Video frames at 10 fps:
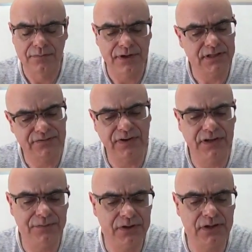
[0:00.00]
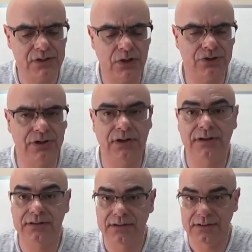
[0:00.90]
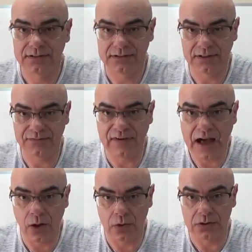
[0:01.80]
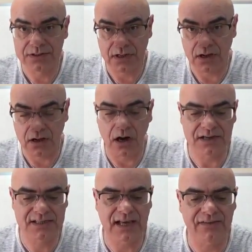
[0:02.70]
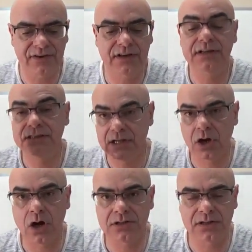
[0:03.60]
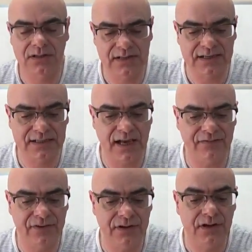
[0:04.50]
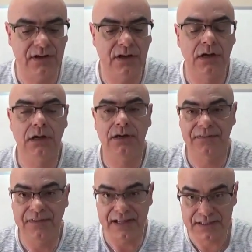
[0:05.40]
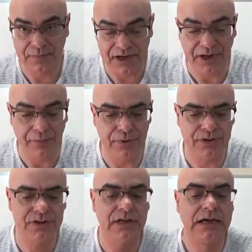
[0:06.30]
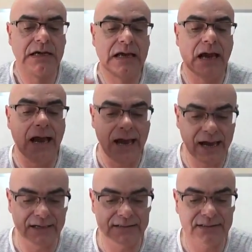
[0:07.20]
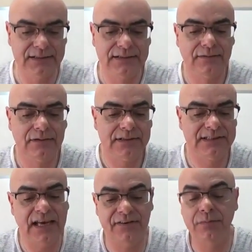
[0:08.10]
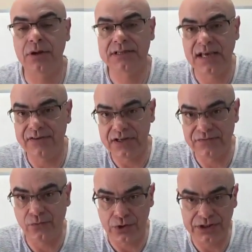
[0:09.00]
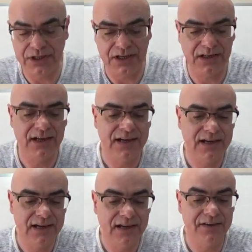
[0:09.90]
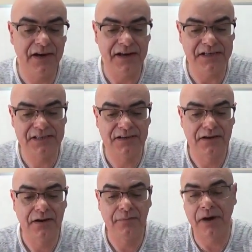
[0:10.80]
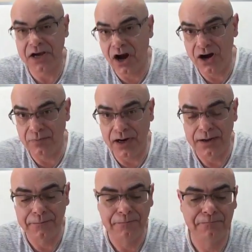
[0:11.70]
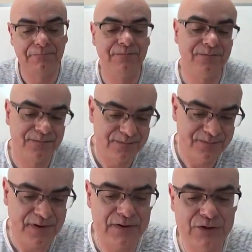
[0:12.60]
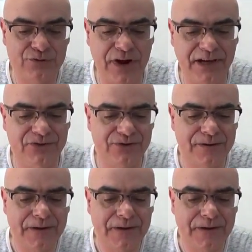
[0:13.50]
but it's funny because Sonja, the vowels are 7, the consonants are 7, and that's my numbers, and 7 plus 7 is 14, and that is my karma. Very strange.